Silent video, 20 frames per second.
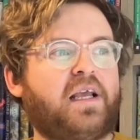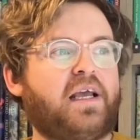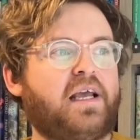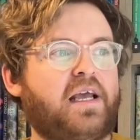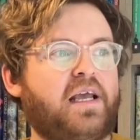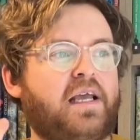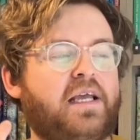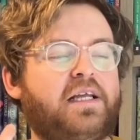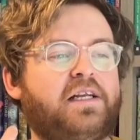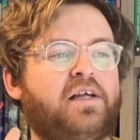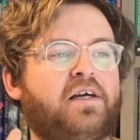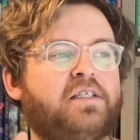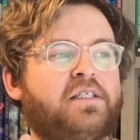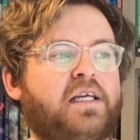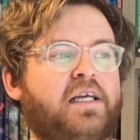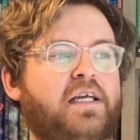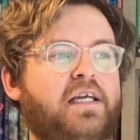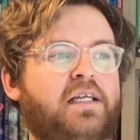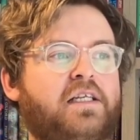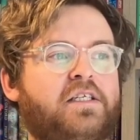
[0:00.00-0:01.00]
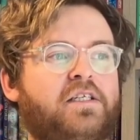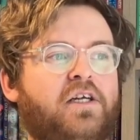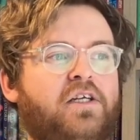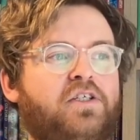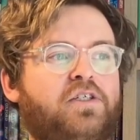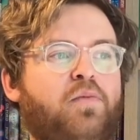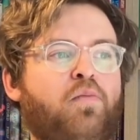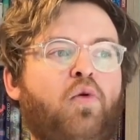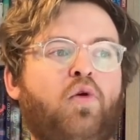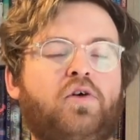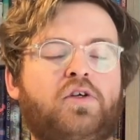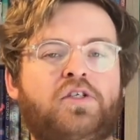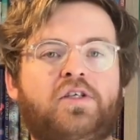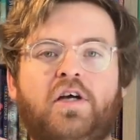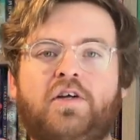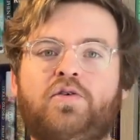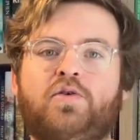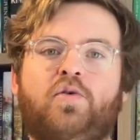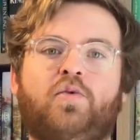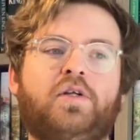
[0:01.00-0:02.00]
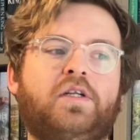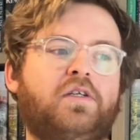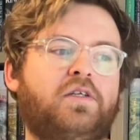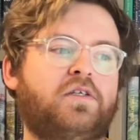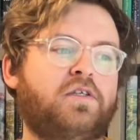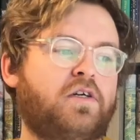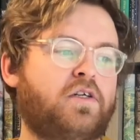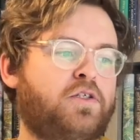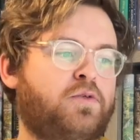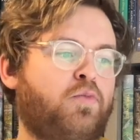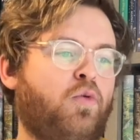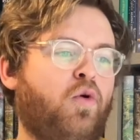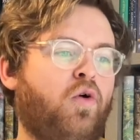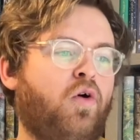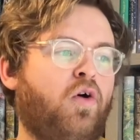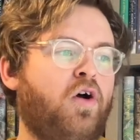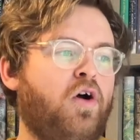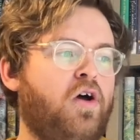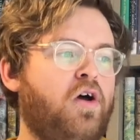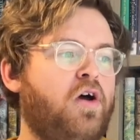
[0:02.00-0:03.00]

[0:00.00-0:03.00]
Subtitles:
he does it in such more subtle, in such more